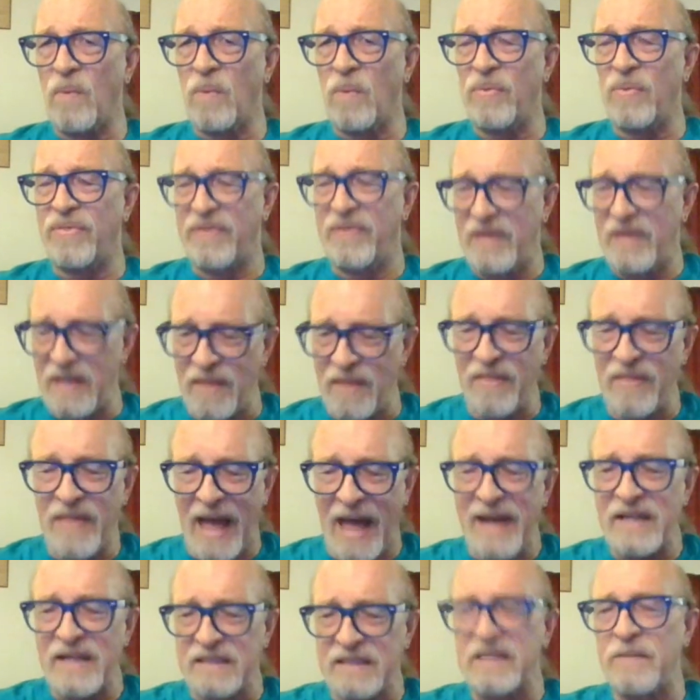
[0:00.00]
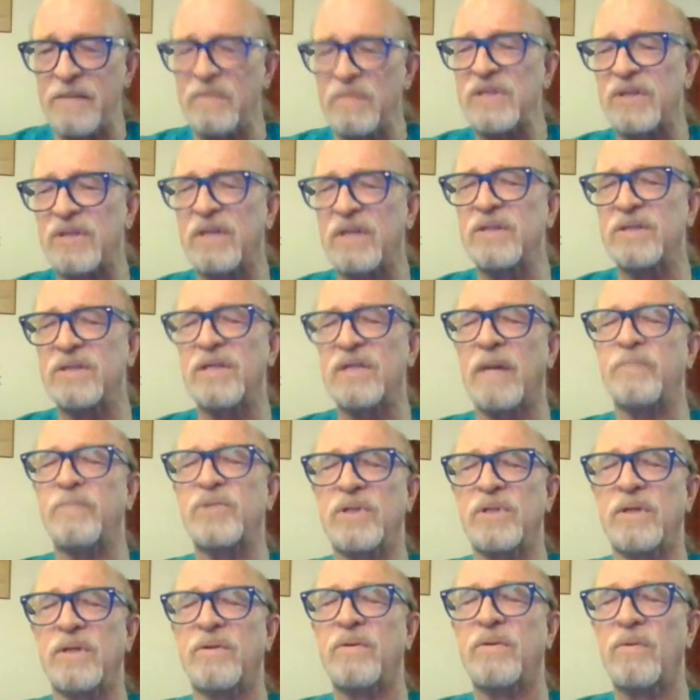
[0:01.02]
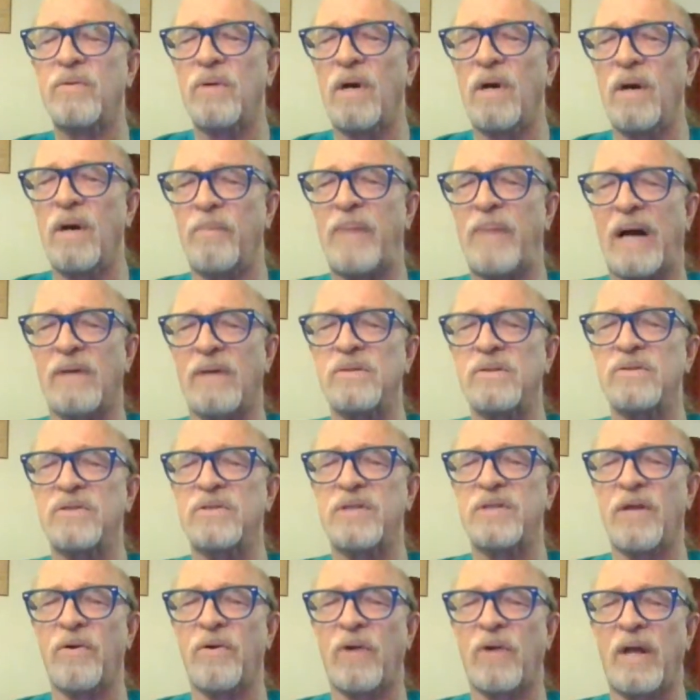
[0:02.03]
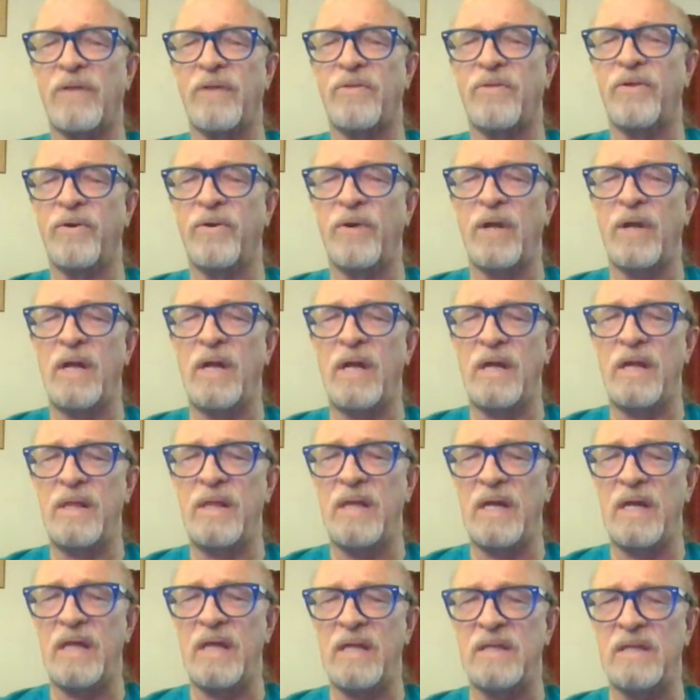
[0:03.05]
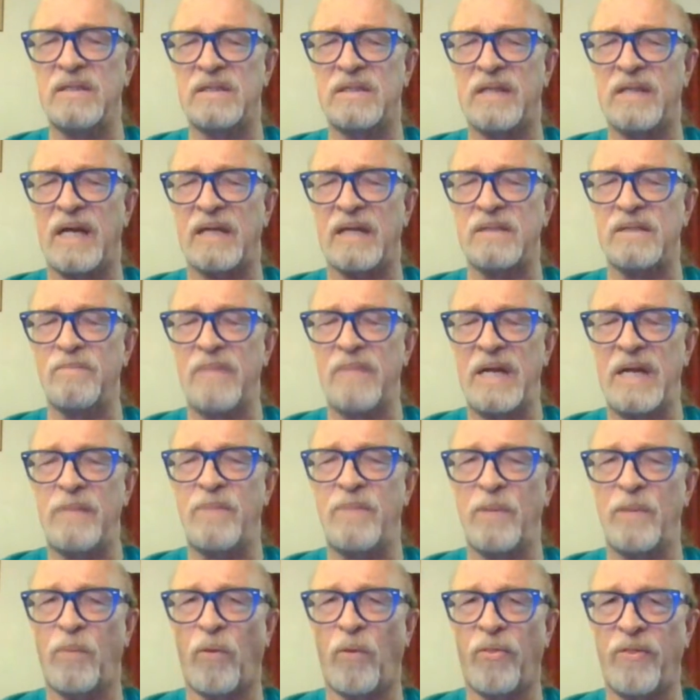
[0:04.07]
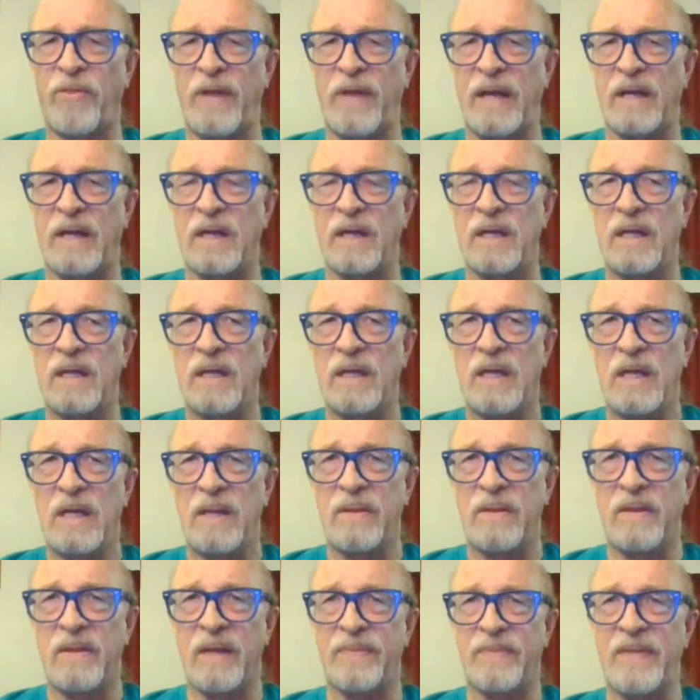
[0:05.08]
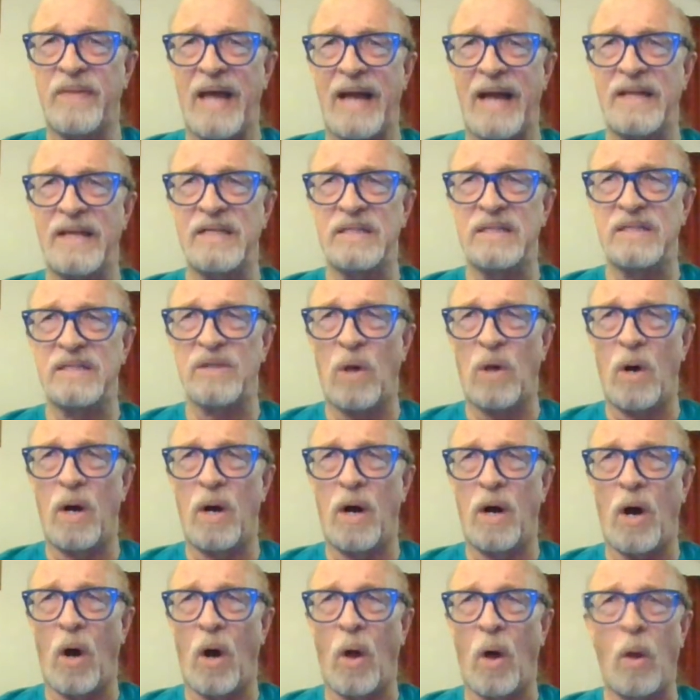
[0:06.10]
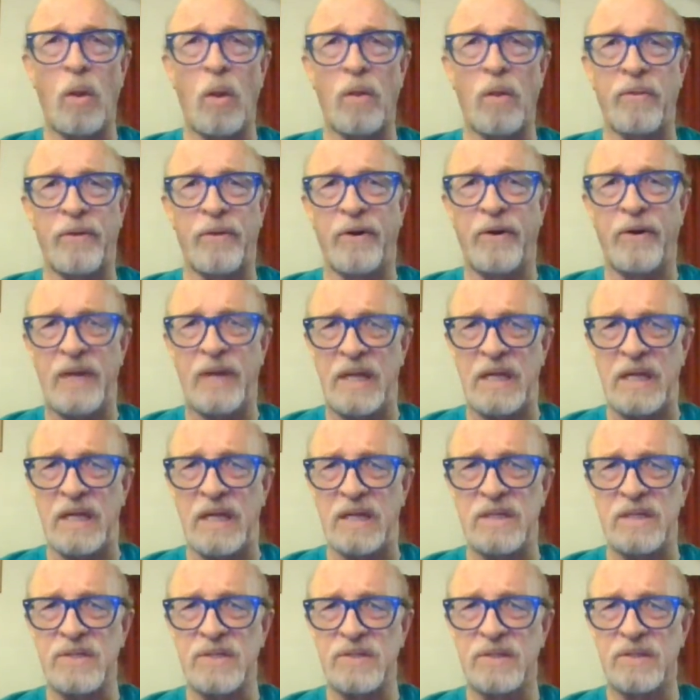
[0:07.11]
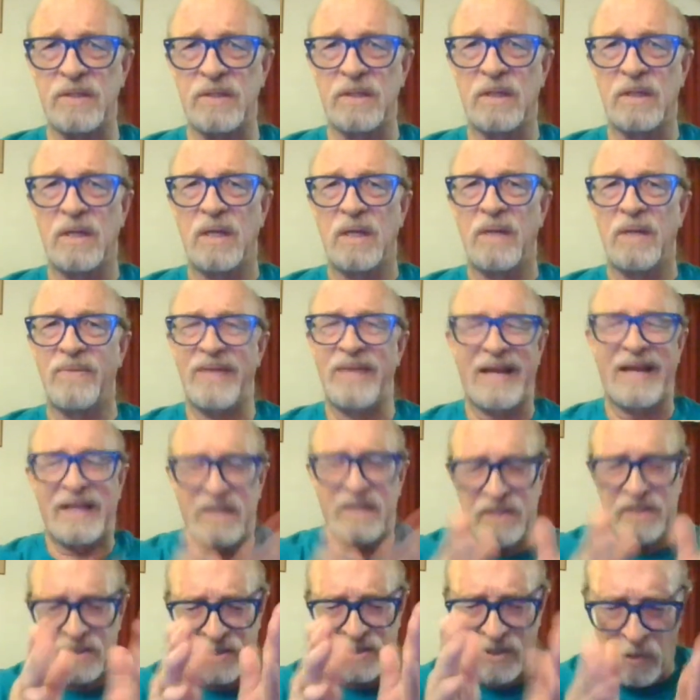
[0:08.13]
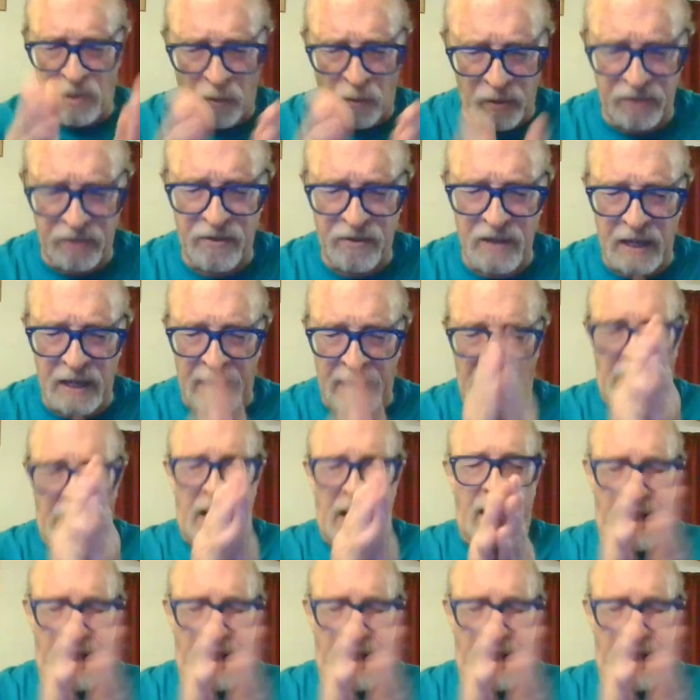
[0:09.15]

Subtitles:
that is a misconception about centerline theory, is that many people think that that is all there is, that it is the only thing,